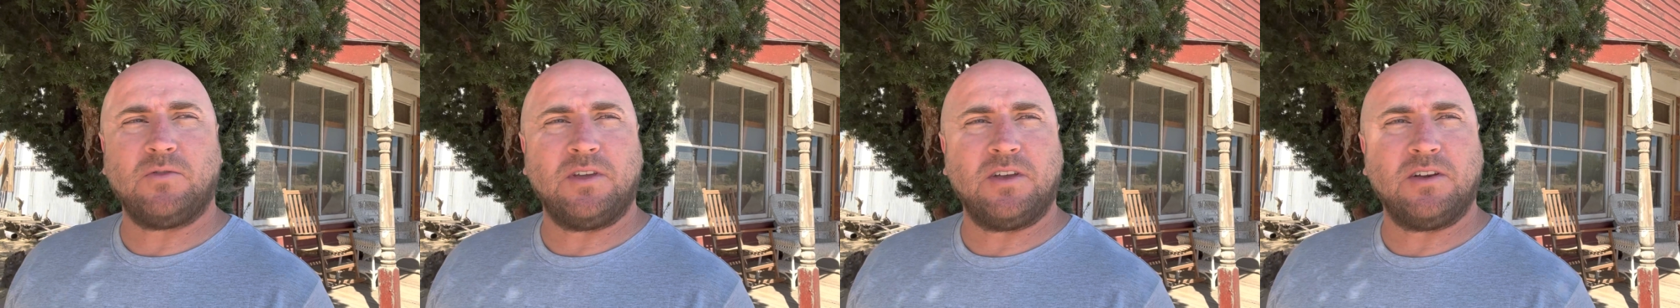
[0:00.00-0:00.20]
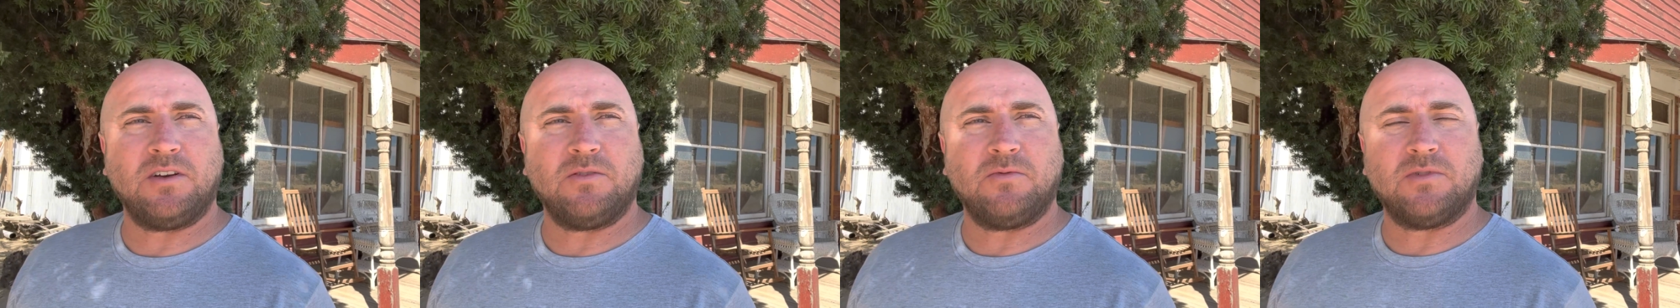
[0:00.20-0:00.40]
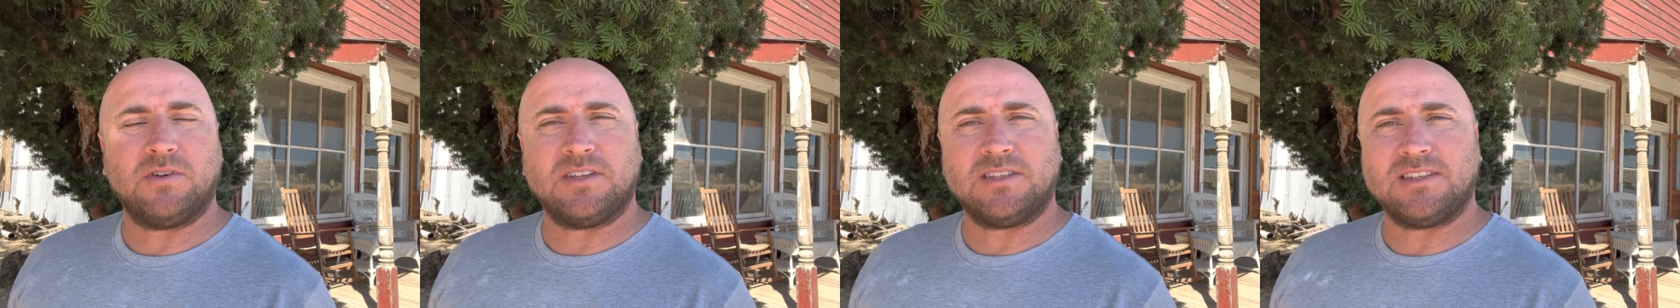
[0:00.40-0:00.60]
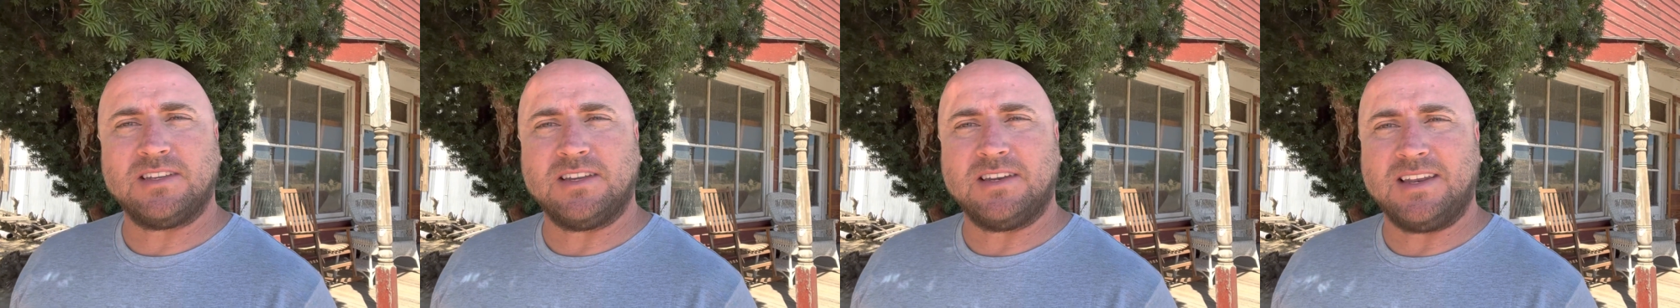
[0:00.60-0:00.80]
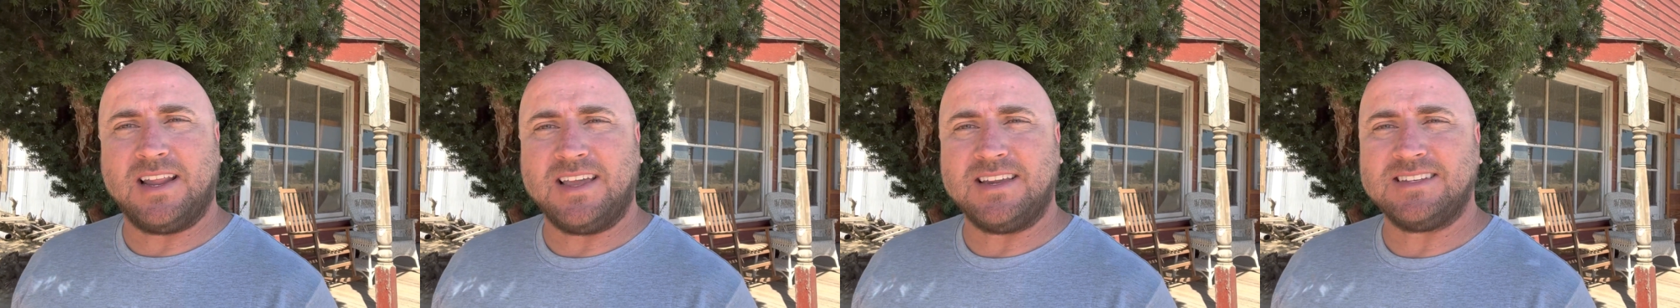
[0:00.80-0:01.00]
here was
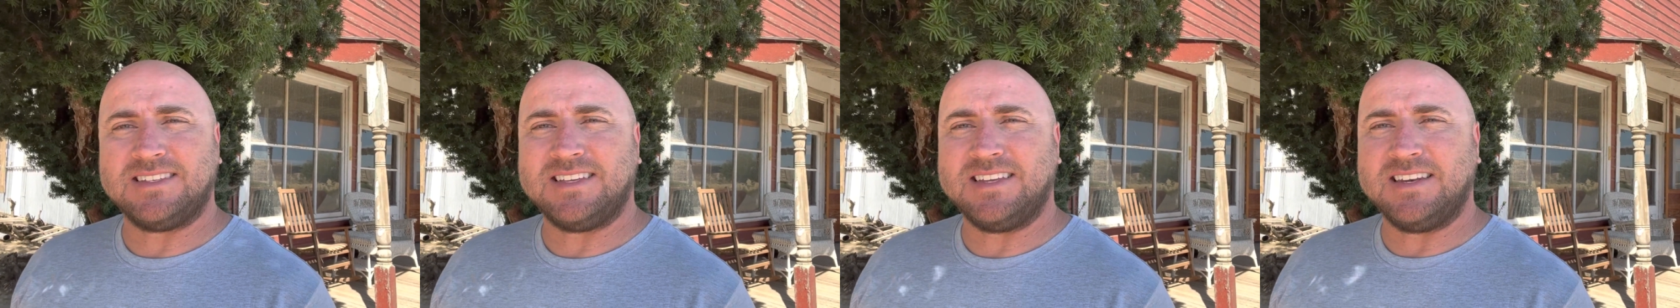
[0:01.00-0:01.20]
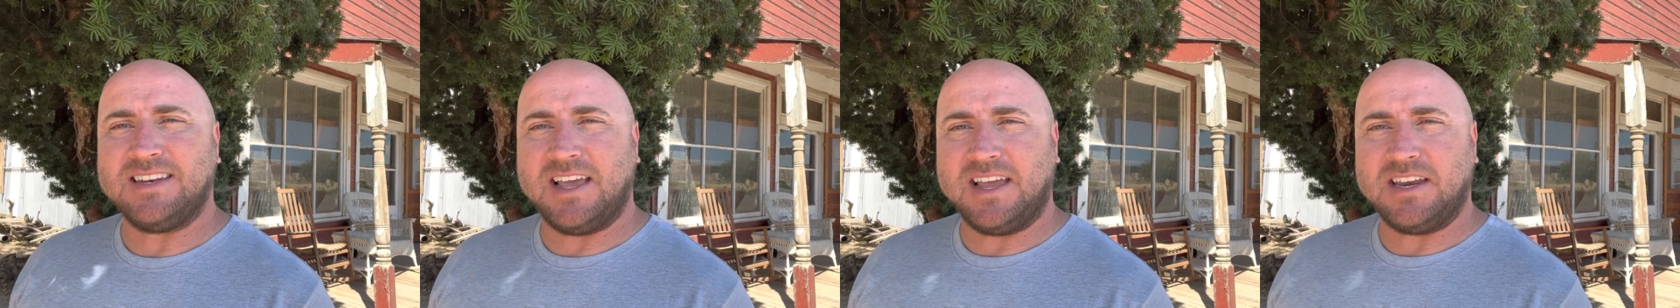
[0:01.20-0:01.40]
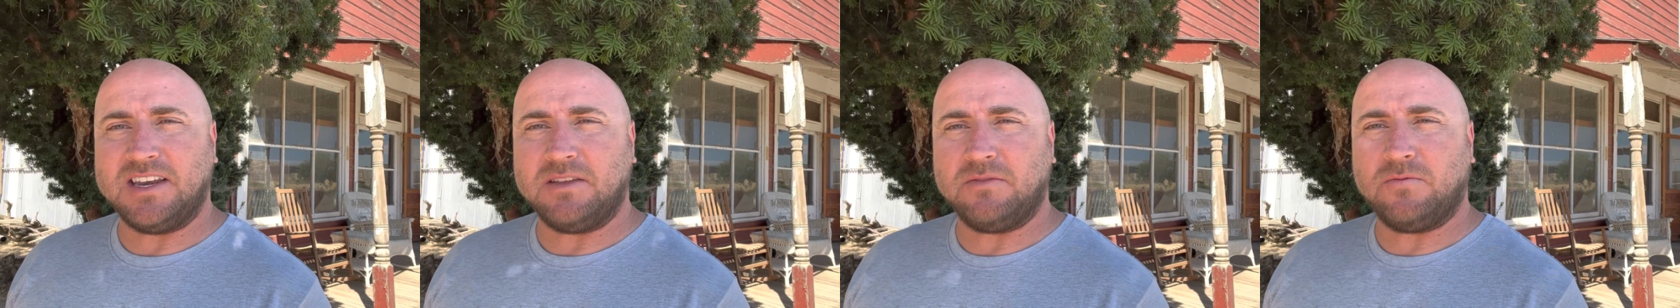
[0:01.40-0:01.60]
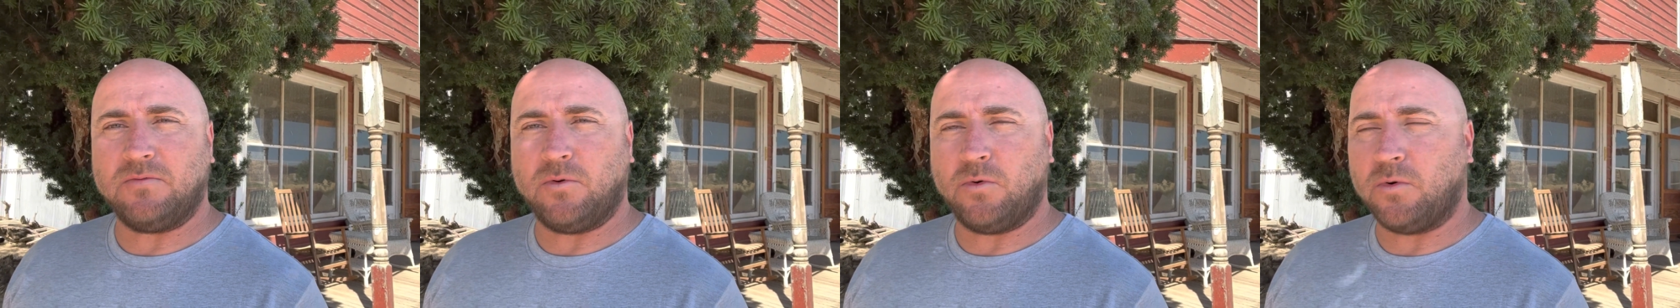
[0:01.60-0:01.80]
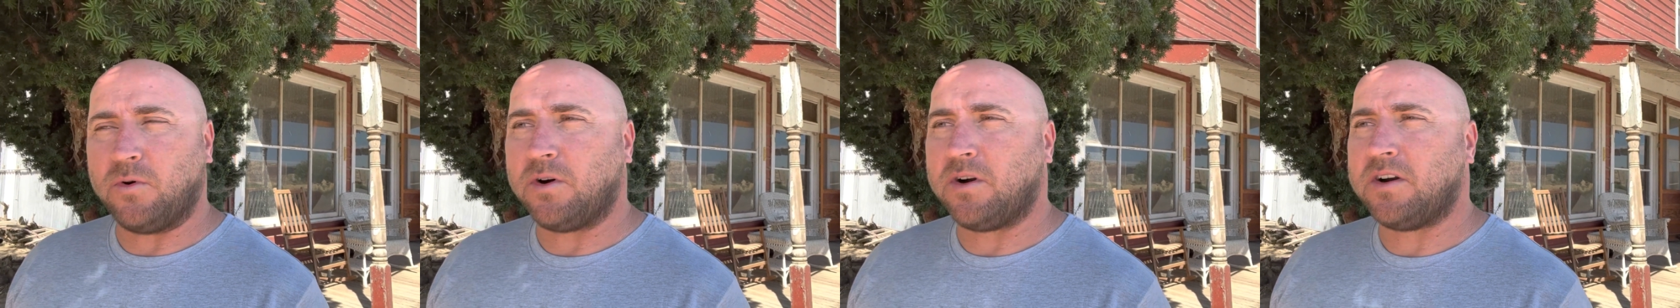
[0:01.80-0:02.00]
in
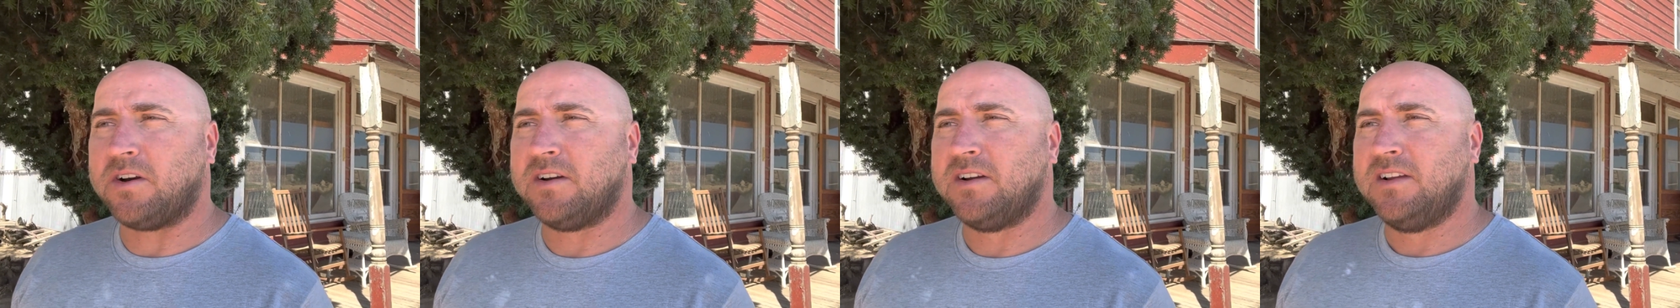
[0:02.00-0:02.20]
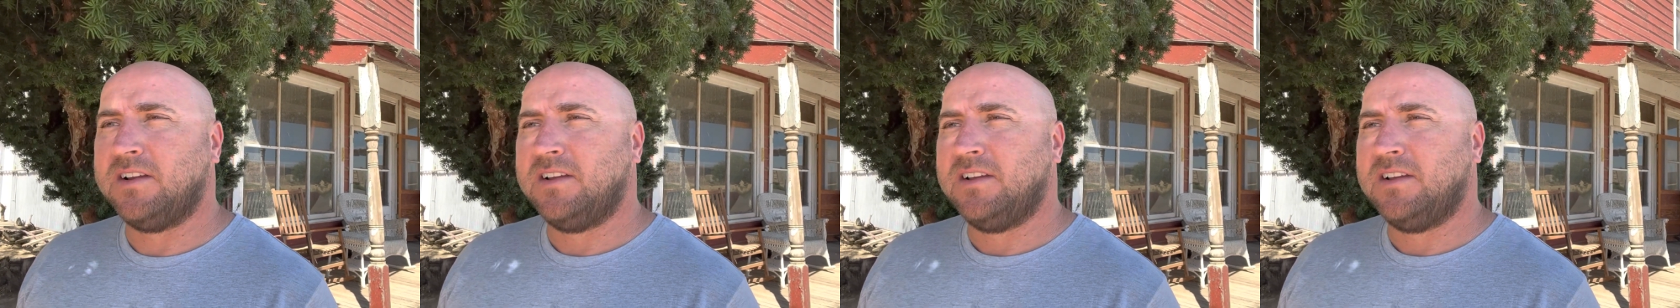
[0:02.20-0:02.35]
1994.